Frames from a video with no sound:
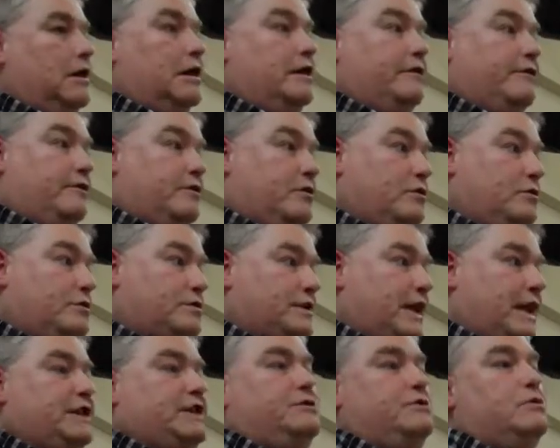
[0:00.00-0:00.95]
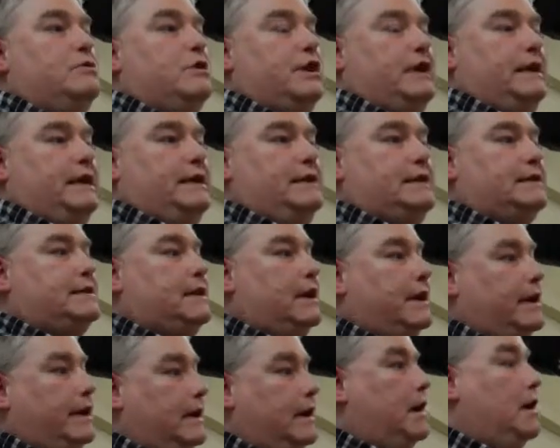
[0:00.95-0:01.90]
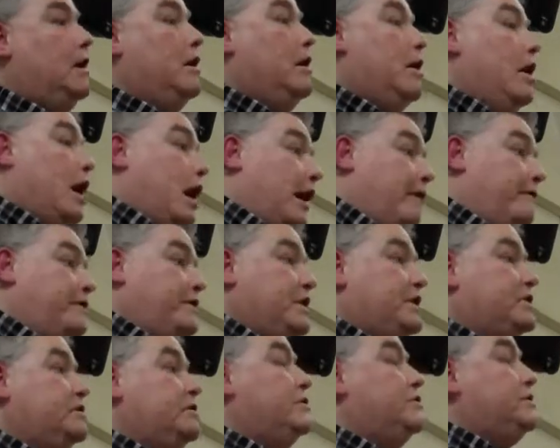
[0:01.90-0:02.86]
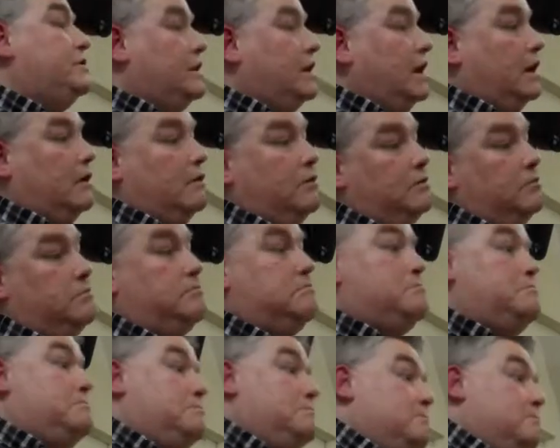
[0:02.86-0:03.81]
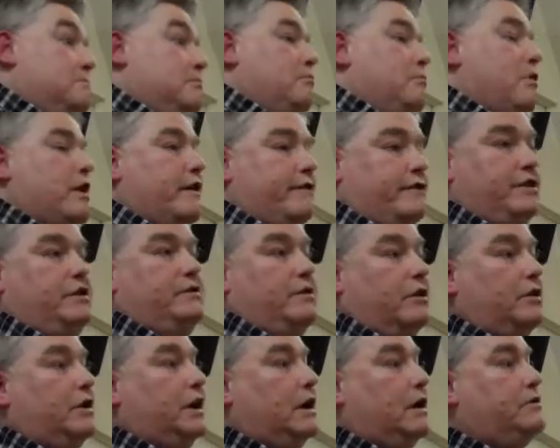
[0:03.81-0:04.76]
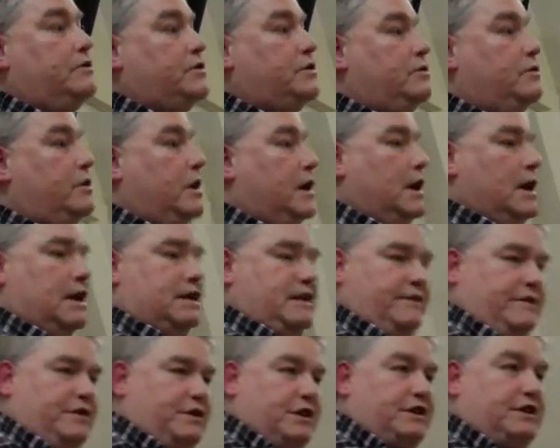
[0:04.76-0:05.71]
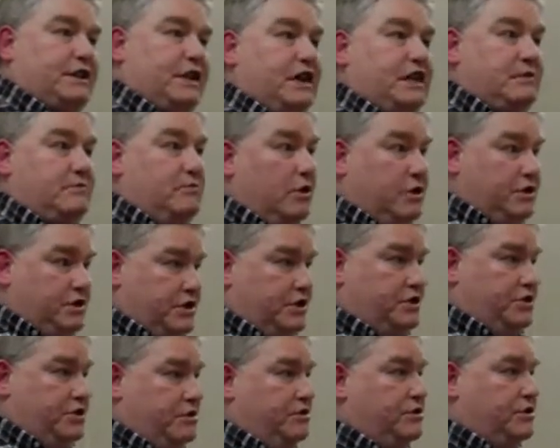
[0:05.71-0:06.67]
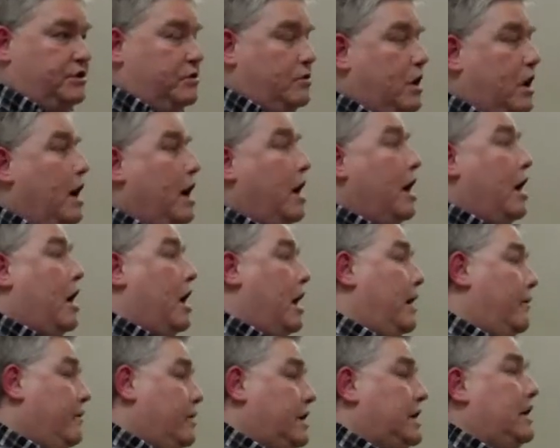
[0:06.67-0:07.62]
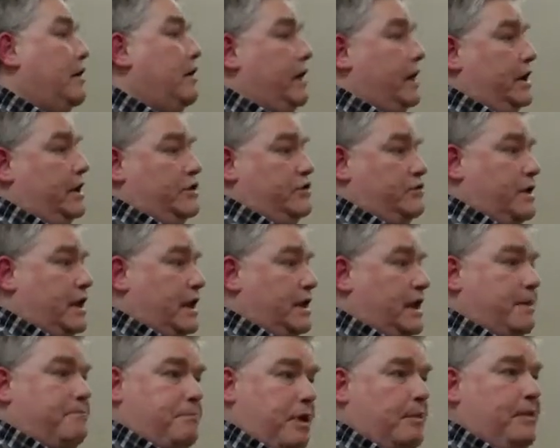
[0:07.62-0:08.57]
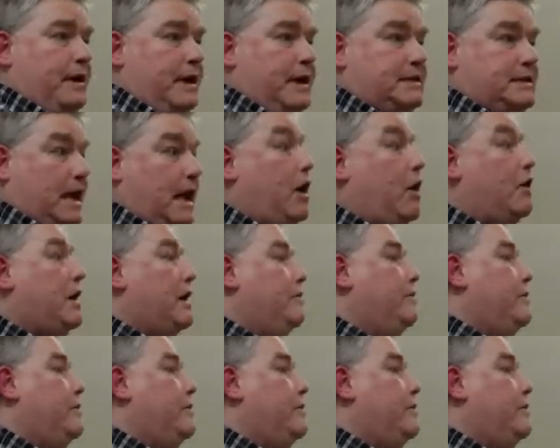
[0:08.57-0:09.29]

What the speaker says: And of course, that's your key to say, I've just got to go wherever you've got to go to. Because if you just say to them, well, it's just you two, I'm going to go and get a drink, they're probably going to say, I'll